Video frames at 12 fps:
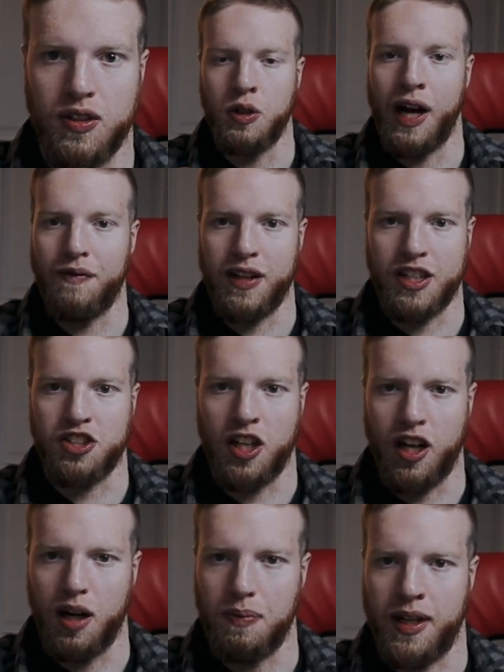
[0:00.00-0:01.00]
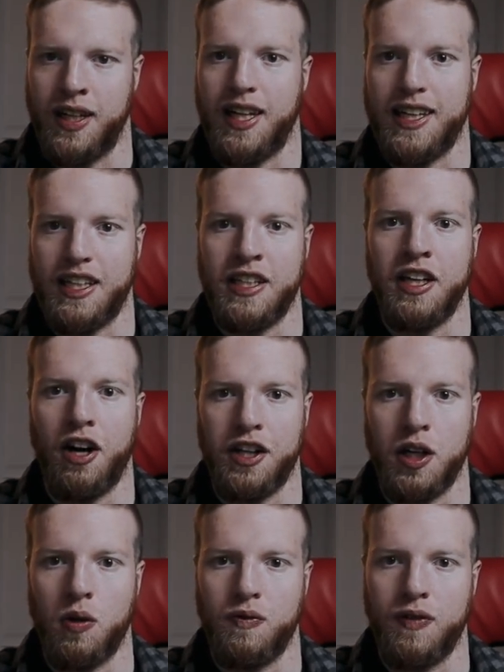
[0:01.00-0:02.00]
when you have things set up and the
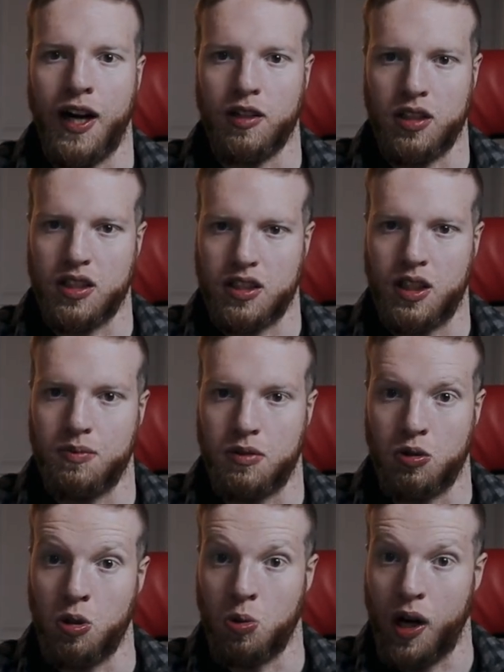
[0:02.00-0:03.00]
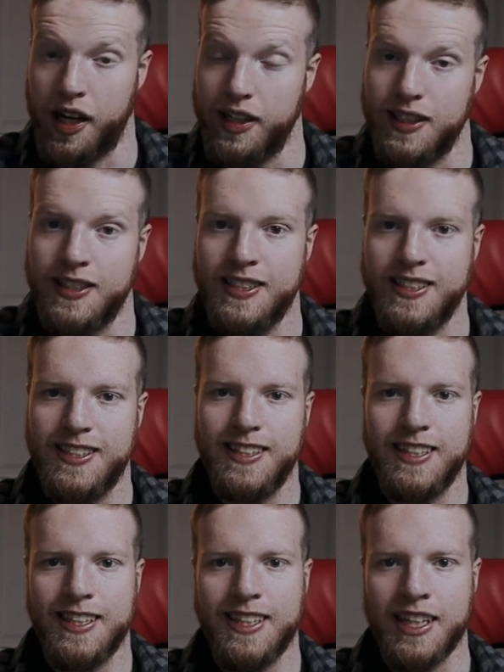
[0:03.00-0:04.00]
audio file doesn't come through right,
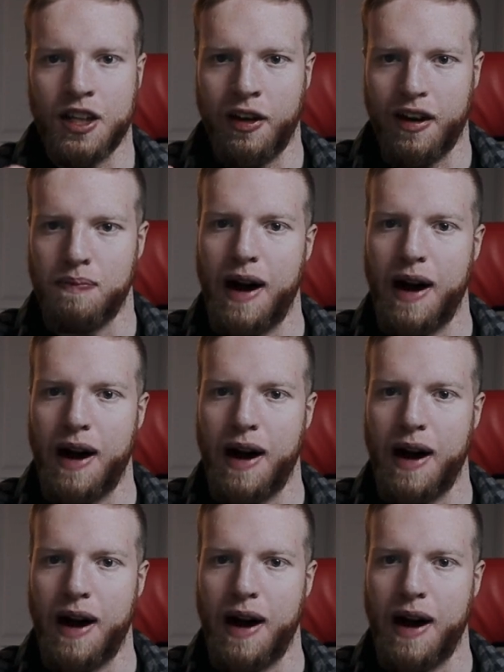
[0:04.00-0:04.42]
you have